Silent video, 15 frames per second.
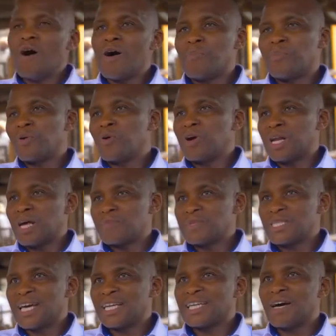our programs
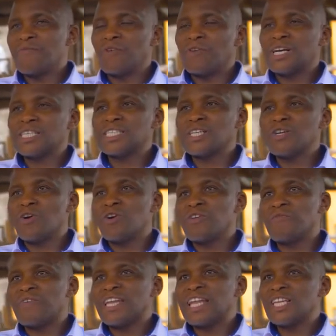that are focusing on
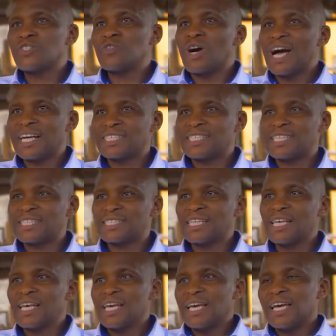financial access
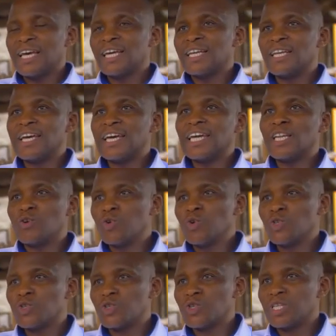and uh,
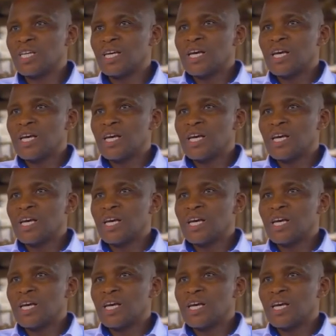inclusion,